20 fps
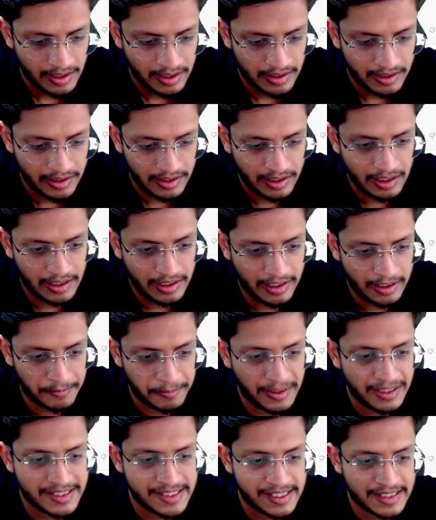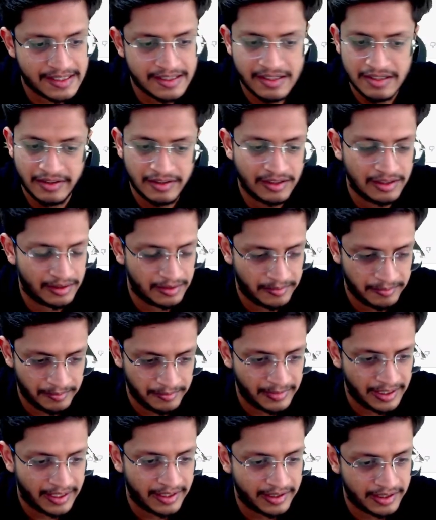Let me just
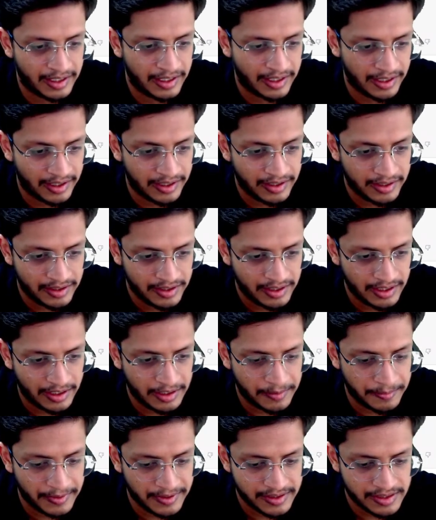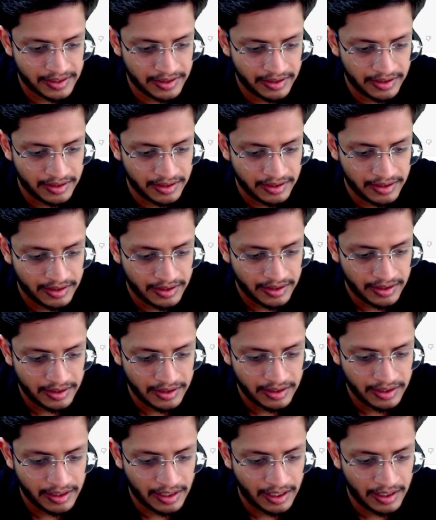make it correct. Any person
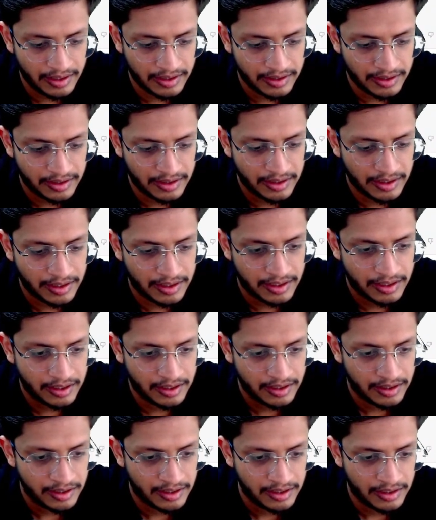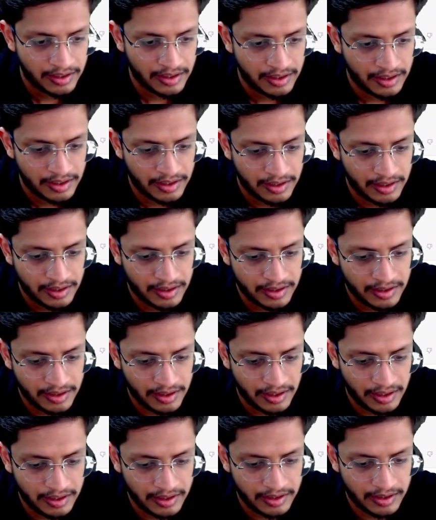can get
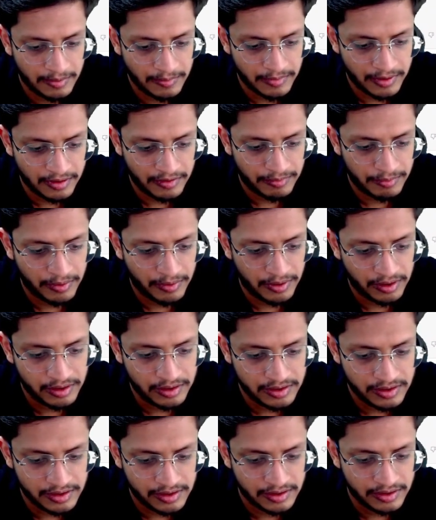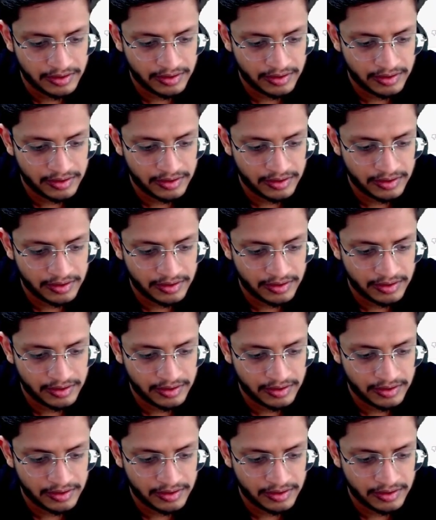any number of balls.